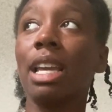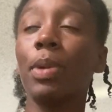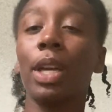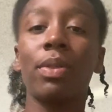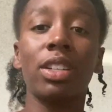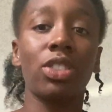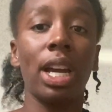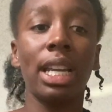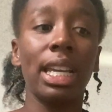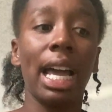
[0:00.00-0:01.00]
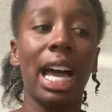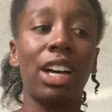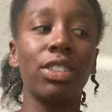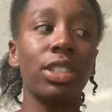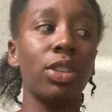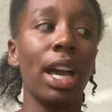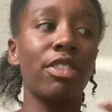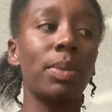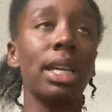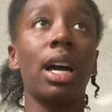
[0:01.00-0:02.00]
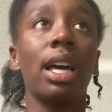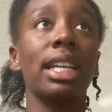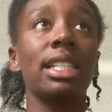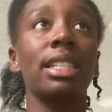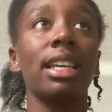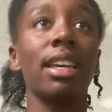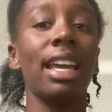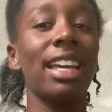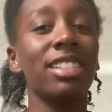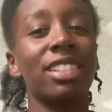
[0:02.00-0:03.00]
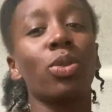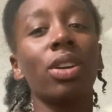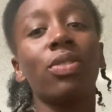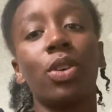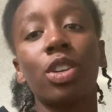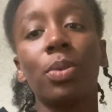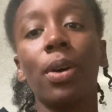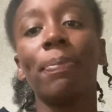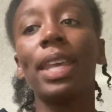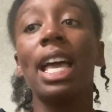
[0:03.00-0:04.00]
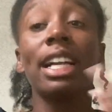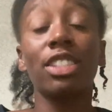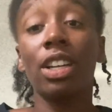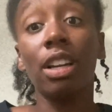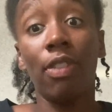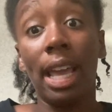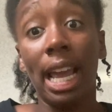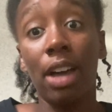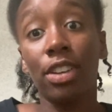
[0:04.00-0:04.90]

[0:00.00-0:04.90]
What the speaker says: But like, when you're trying to get a house, you have to be honest and sort of vulnerable, because they're going to find out.